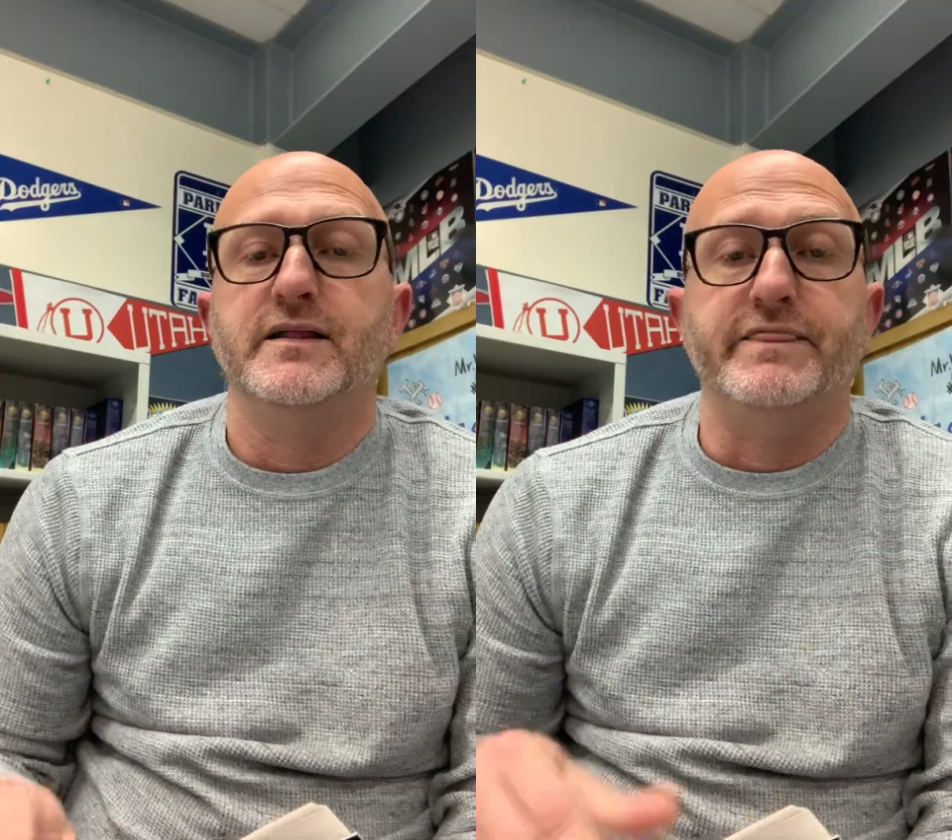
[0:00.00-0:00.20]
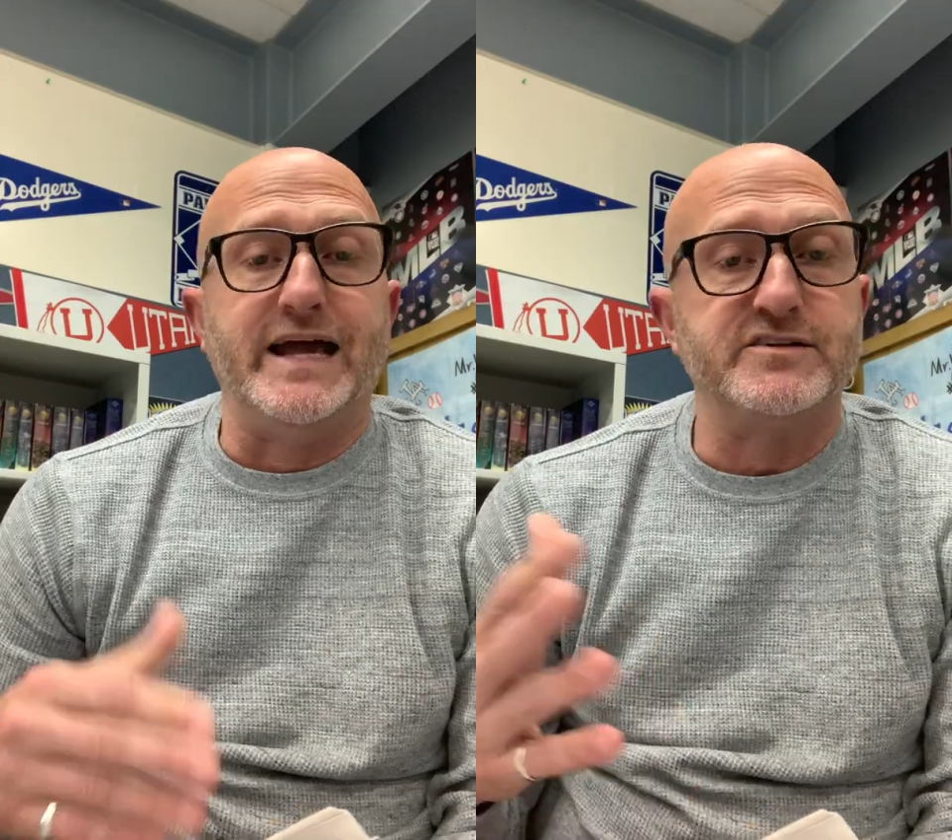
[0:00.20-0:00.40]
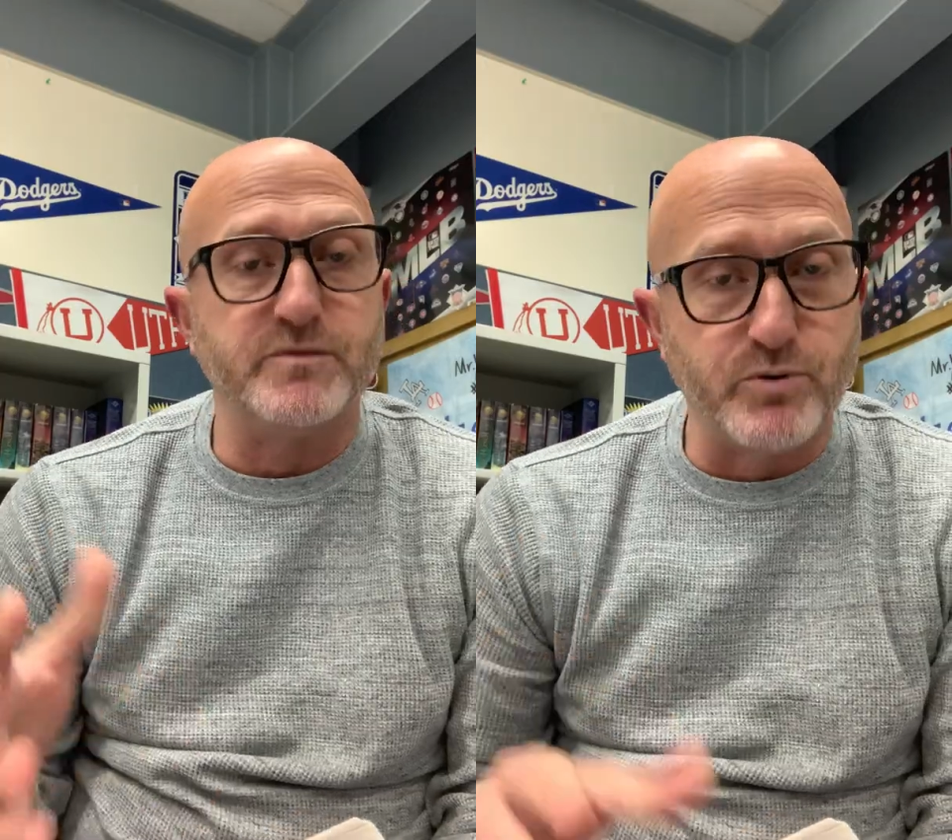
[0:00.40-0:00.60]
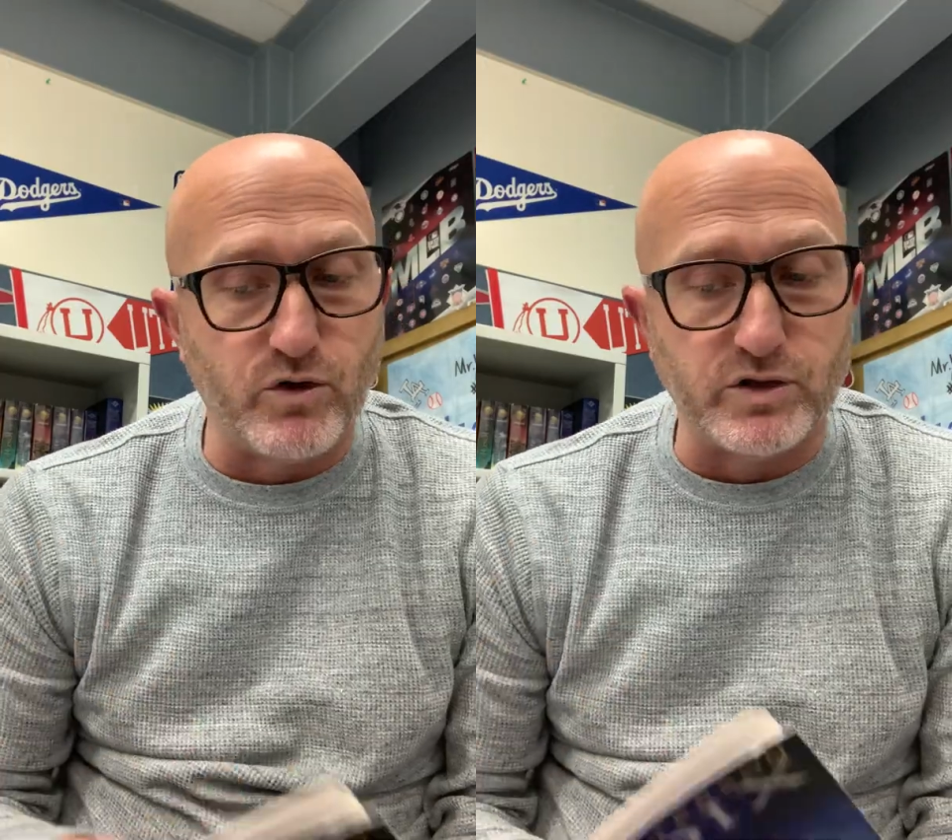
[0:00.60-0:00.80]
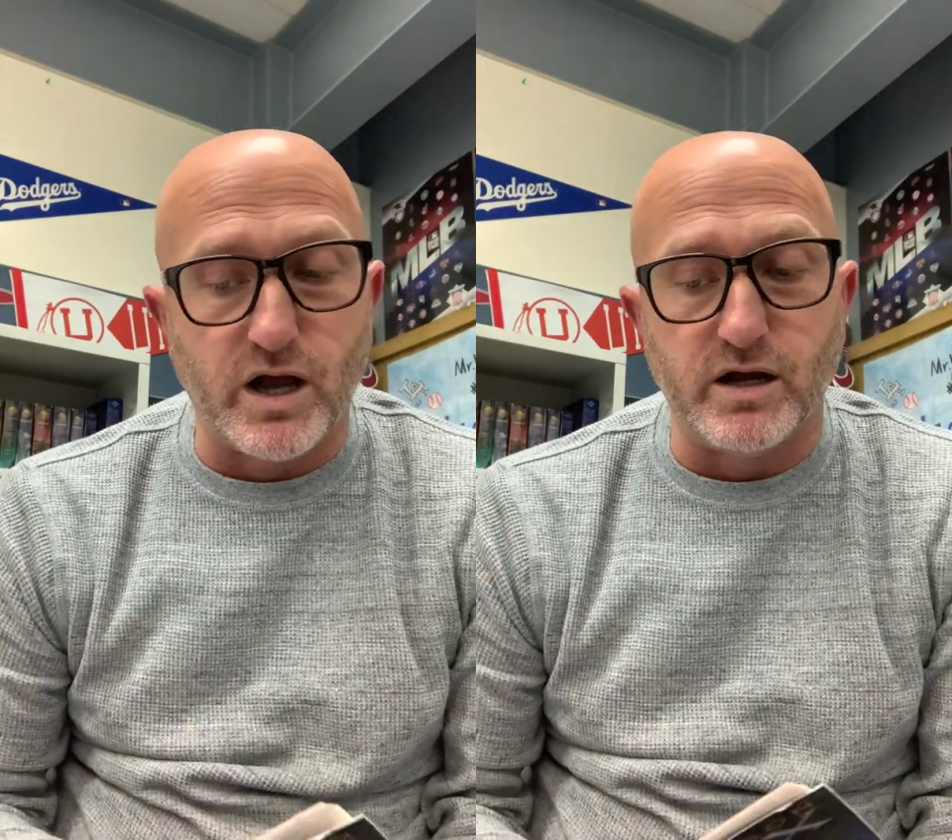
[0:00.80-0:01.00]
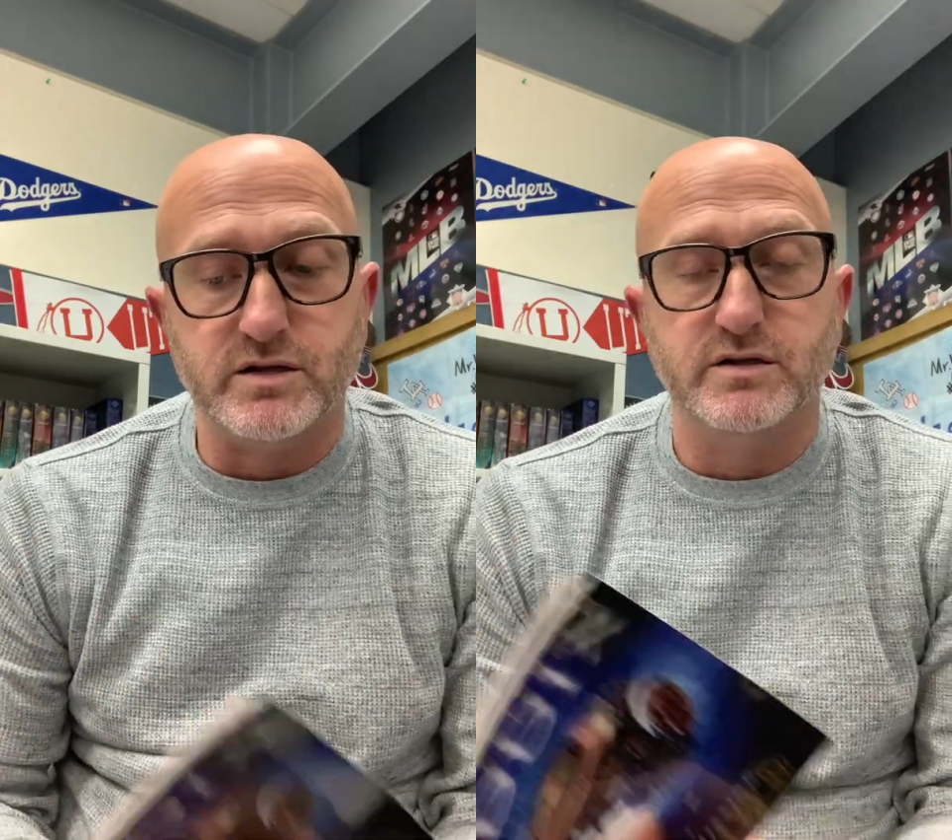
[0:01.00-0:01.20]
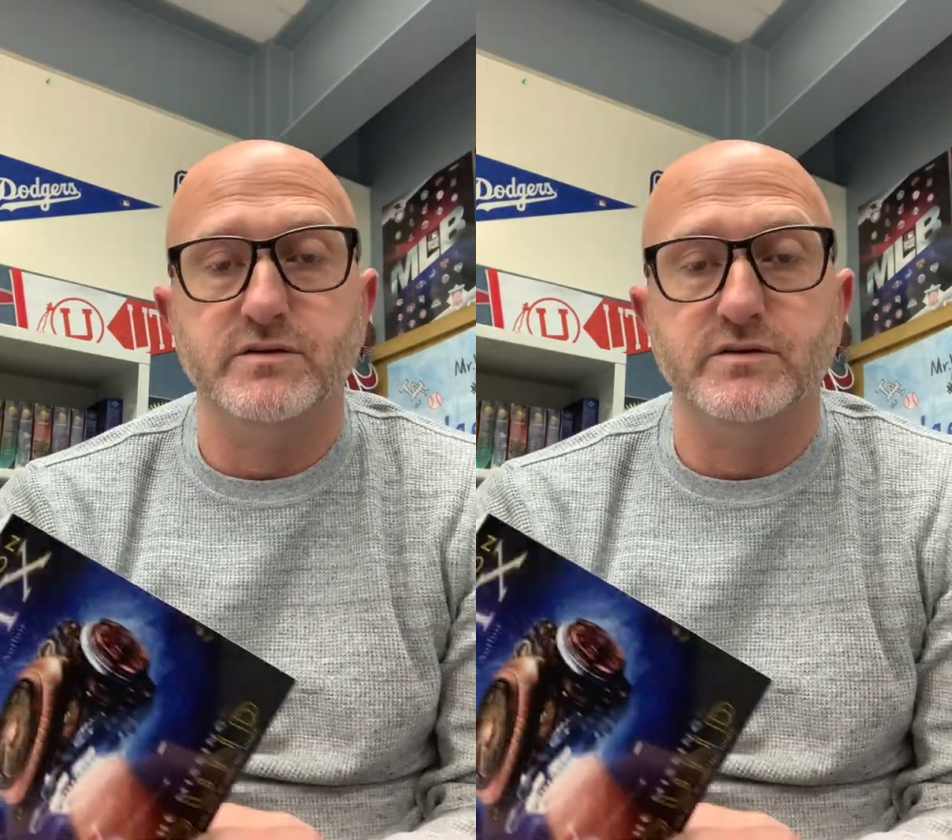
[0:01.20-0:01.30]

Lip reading: That's the prologue.